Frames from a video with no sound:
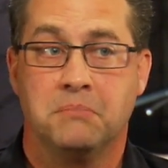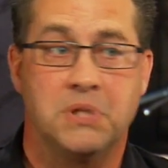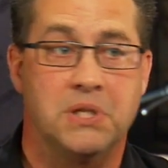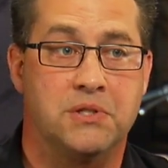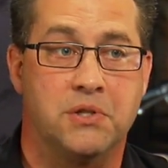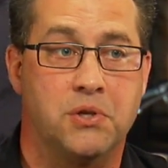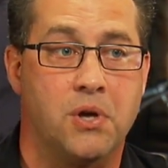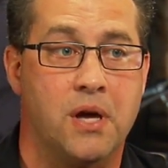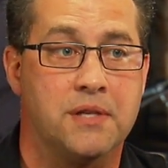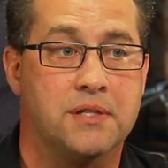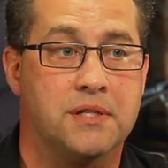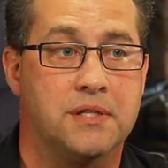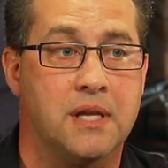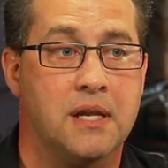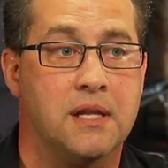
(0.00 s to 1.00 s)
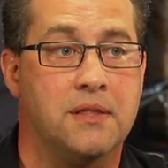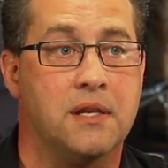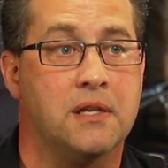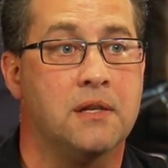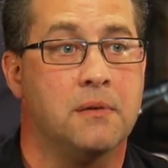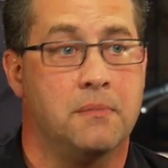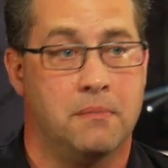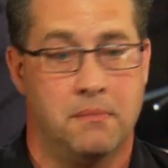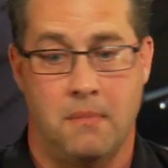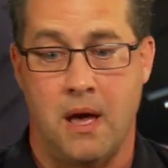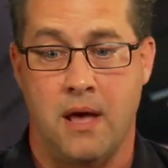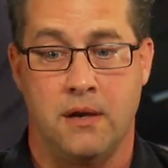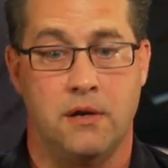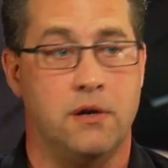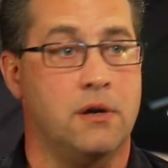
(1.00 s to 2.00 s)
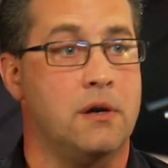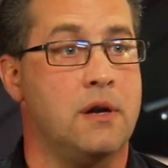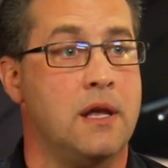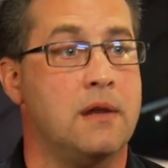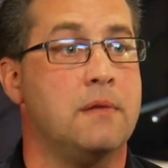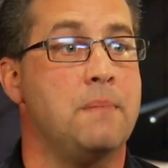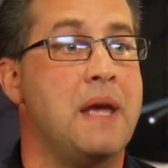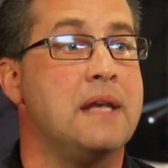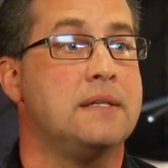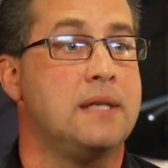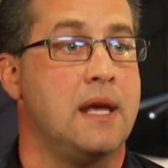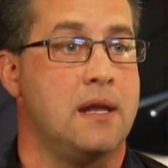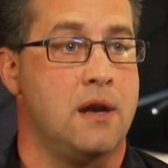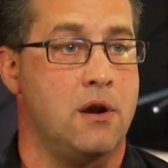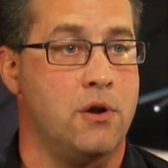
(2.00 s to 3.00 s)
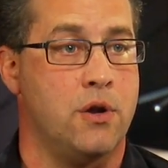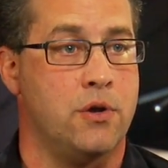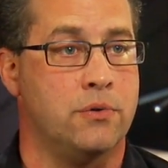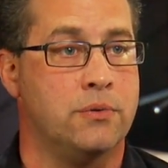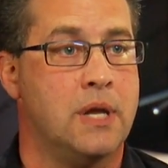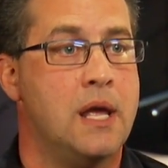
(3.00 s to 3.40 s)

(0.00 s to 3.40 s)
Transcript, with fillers: doesn't cost us anything to monitor and maintain our own.